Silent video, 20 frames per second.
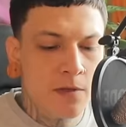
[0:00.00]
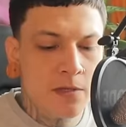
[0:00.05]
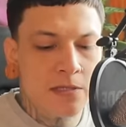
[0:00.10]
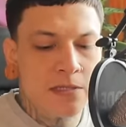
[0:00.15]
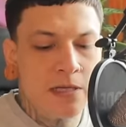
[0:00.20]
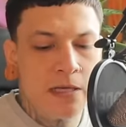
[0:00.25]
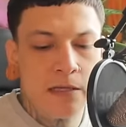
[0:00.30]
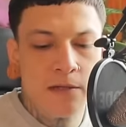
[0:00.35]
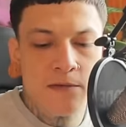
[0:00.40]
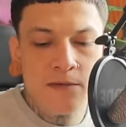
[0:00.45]

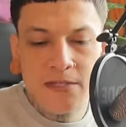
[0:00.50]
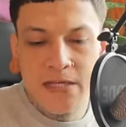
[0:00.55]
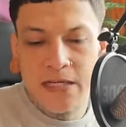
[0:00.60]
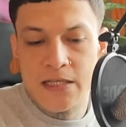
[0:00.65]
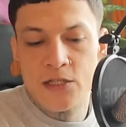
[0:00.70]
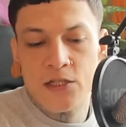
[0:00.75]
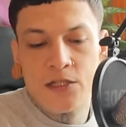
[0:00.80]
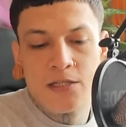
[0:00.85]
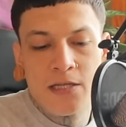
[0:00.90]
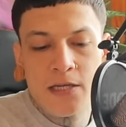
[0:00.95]
sign of
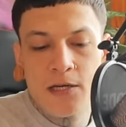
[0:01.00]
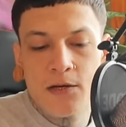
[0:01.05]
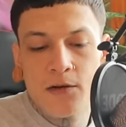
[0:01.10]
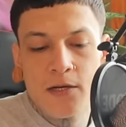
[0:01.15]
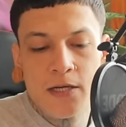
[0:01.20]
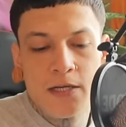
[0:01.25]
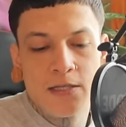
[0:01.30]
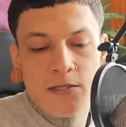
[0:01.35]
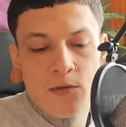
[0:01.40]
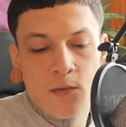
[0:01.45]

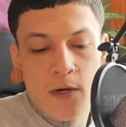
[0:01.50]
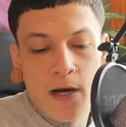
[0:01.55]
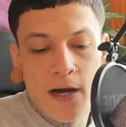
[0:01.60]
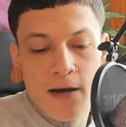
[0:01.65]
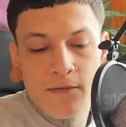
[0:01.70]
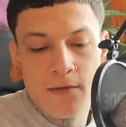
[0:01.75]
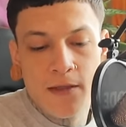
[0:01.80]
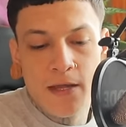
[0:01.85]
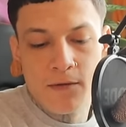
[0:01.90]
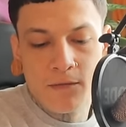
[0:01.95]
Sagittarius,
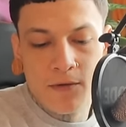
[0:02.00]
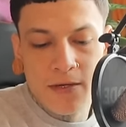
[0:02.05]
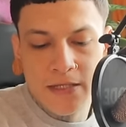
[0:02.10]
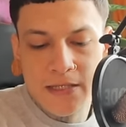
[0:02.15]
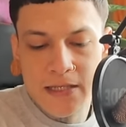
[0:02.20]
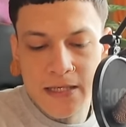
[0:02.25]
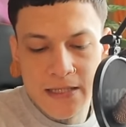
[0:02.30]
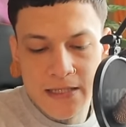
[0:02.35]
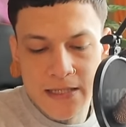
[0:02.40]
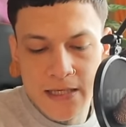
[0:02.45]
wherever that
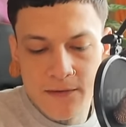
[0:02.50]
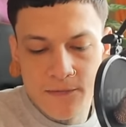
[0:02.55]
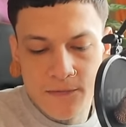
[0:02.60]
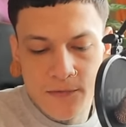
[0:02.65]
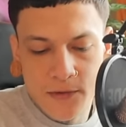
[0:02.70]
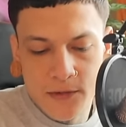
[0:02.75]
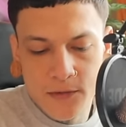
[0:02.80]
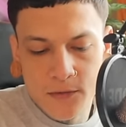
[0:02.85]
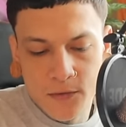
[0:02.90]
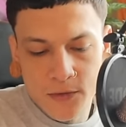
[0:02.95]
resonates at
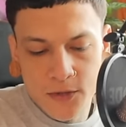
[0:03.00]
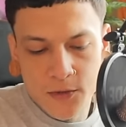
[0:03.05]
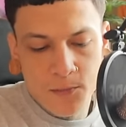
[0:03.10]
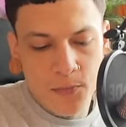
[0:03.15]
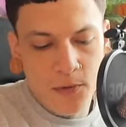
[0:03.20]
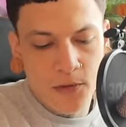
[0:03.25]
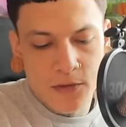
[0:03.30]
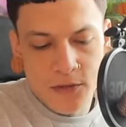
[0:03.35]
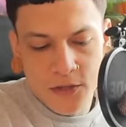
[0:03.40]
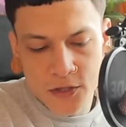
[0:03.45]
for you in your
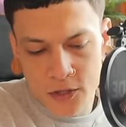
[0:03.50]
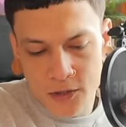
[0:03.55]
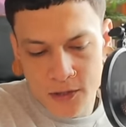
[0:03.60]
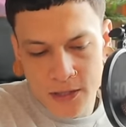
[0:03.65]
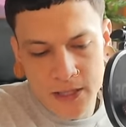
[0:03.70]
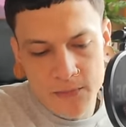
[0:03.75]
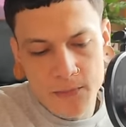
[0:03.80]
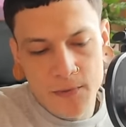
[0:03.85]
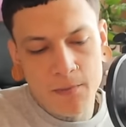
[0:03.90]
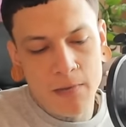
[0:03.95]
birth chart.
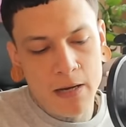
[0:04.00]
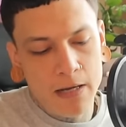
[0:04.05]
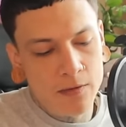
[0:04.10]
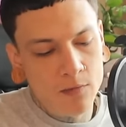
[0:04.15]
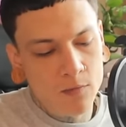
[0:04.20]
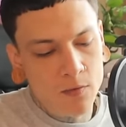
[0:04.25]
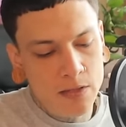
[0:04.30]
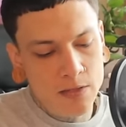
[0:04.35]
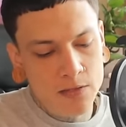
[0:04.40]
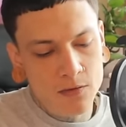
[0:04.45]
Keep in
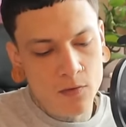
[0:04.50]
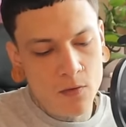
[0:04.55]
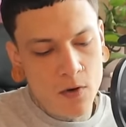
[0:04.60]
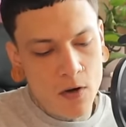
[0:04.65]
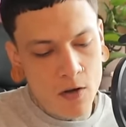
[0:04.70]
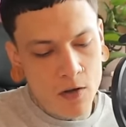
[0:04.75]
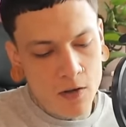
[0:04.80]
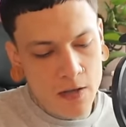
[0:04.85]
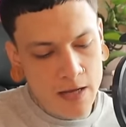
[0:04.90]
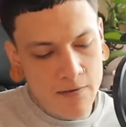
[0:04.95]
mind, we do
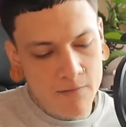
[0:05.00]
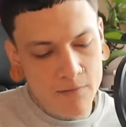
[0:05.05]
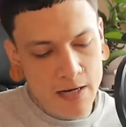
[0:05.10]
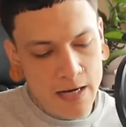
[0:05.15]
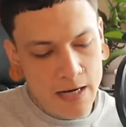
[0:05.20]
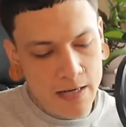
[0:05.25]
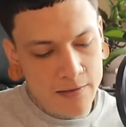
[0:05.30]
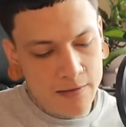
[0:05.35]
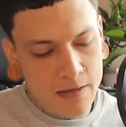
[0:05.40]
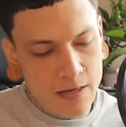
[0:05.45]
all have a
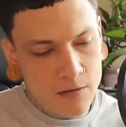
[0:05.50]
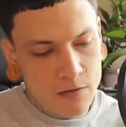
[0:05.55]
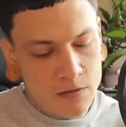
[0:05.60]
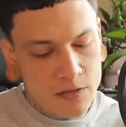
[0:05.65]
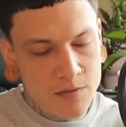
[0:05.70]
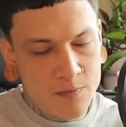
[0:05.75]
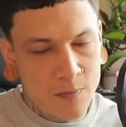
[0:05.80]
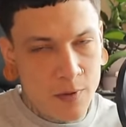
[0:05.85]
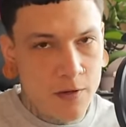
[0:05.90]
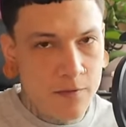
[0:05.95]
ninth
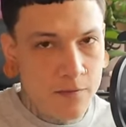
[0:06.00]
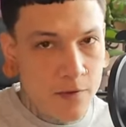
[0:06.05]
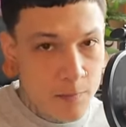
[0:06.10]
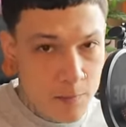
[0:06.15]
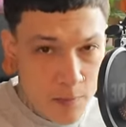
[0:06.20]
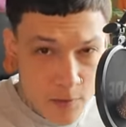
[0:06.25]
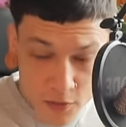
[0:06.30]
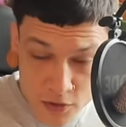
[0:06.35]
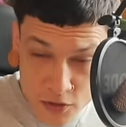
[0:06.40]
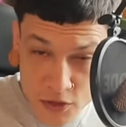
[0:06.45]
house part of our
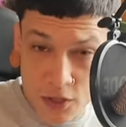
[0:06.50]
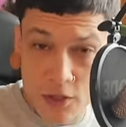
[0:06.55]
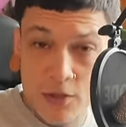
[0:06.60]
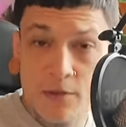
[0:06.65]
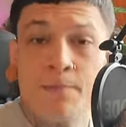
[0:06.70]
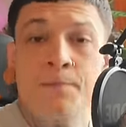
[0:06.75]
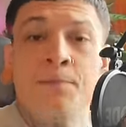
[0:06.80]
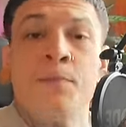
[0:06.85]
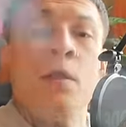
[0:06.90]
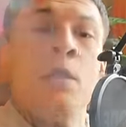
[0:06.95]
birth
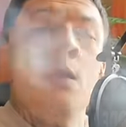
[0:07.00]
chart,